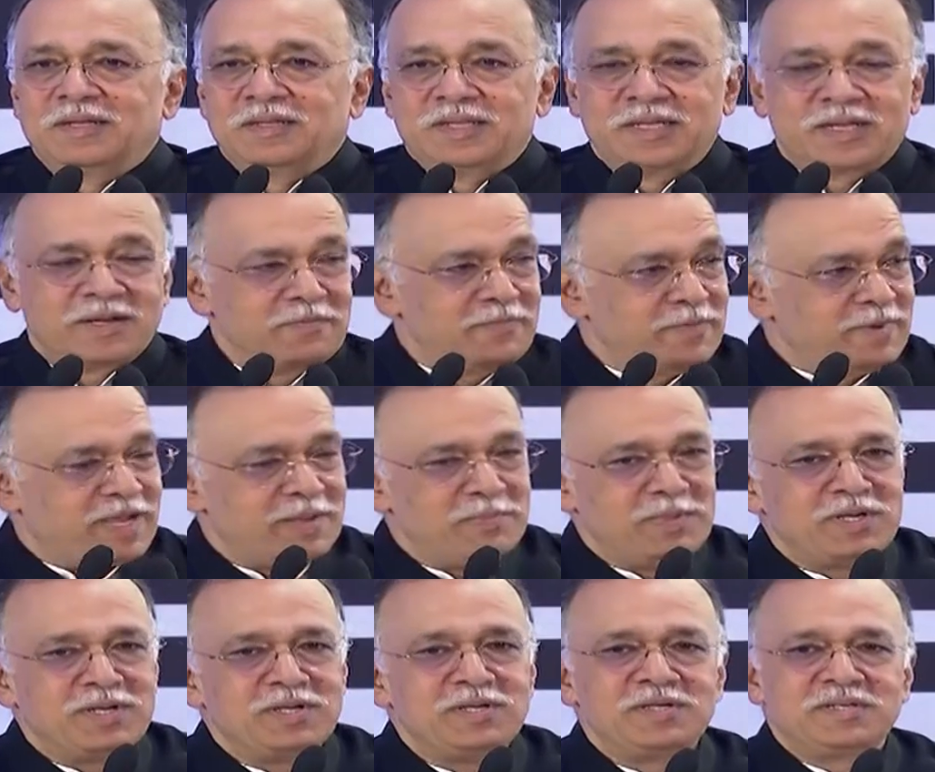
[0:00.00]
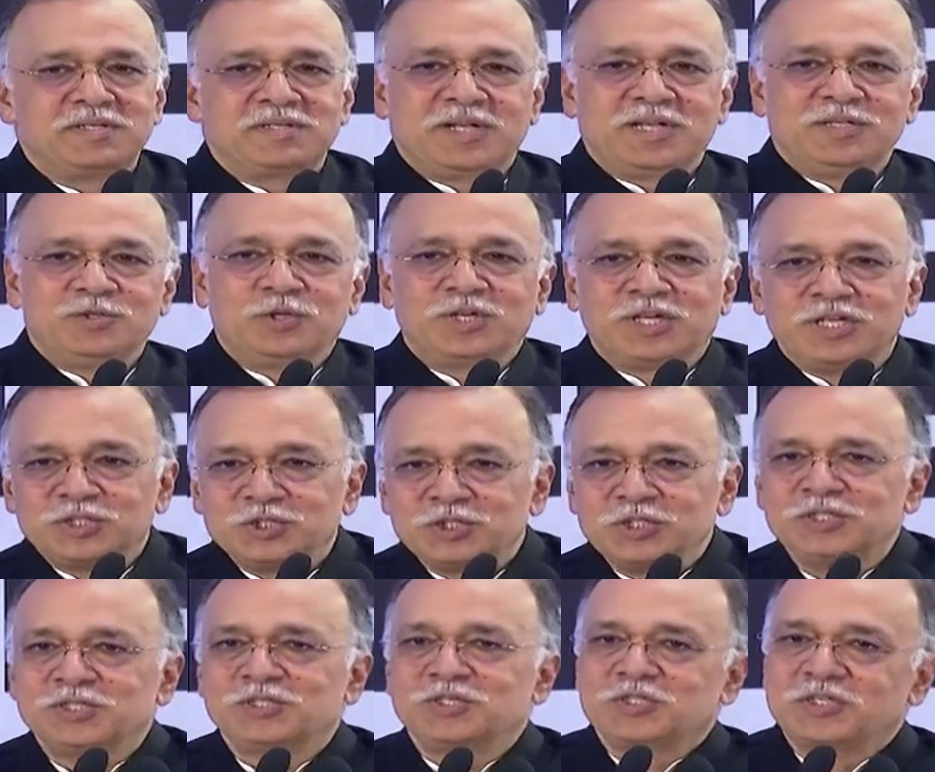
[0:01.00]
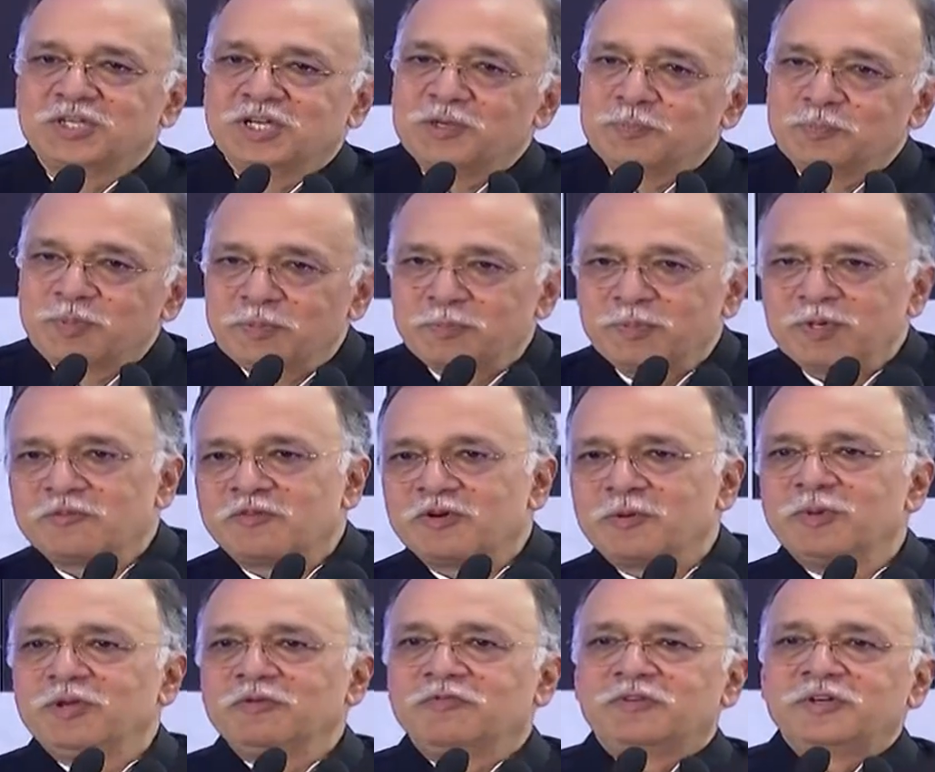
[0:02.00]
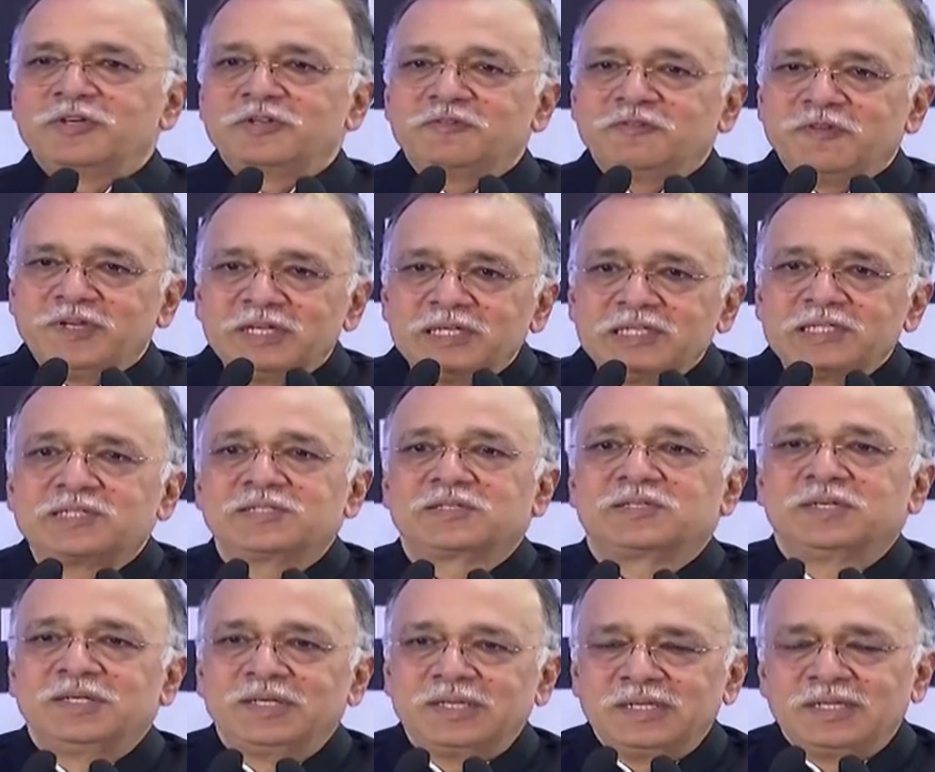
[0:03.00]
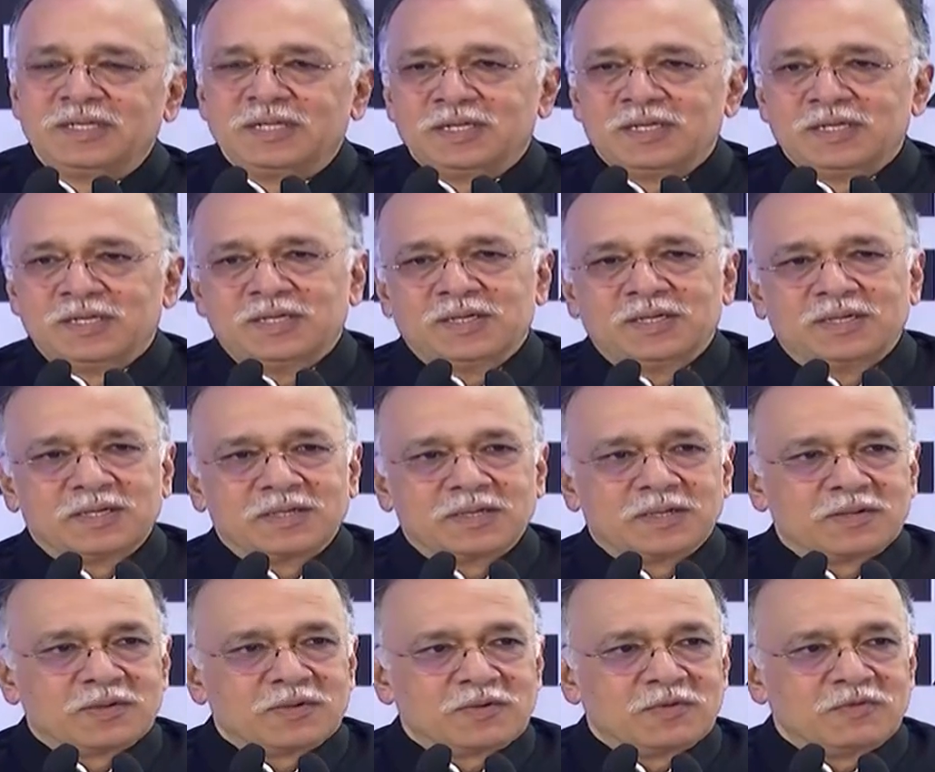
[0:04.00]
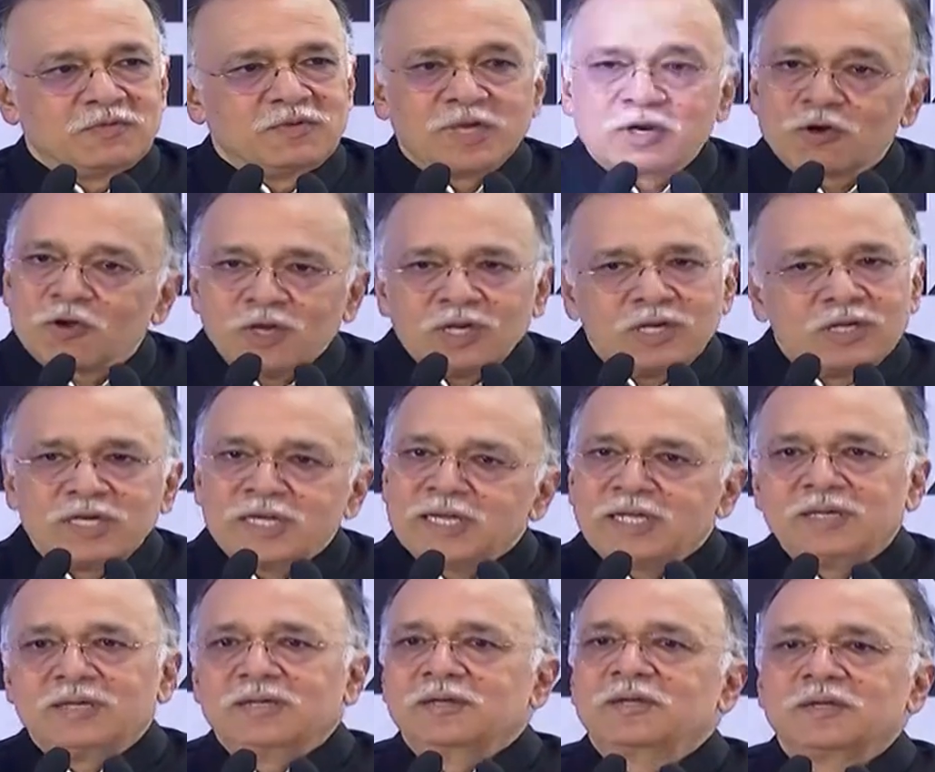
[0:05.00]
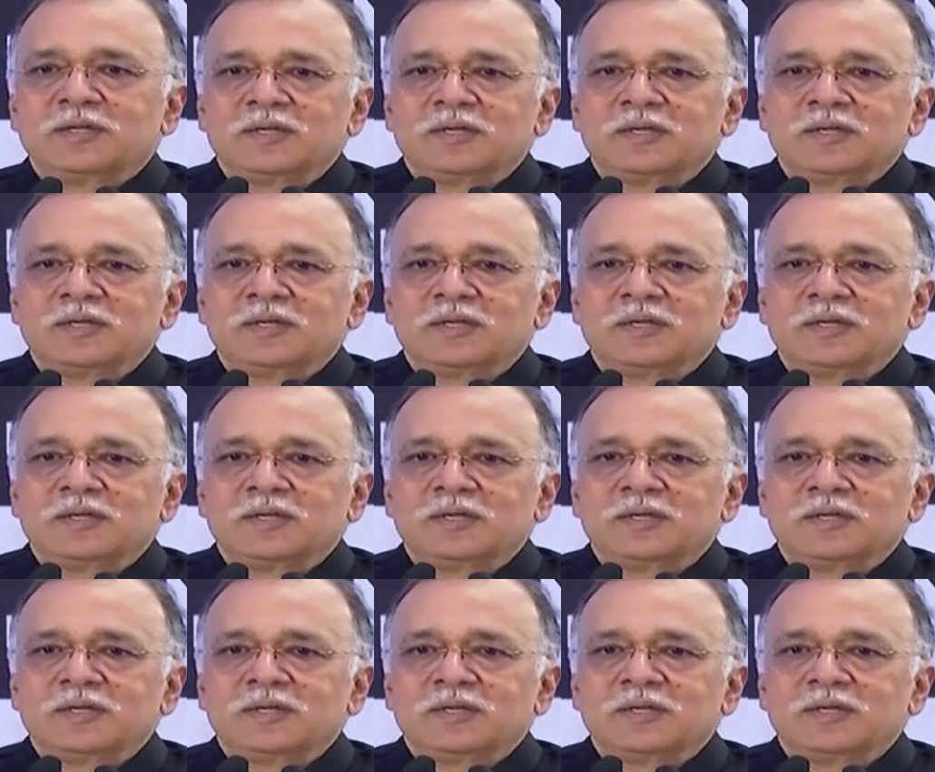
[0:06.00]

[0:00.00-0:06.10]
There are eminent educationists here, people from different fields. We are all learning.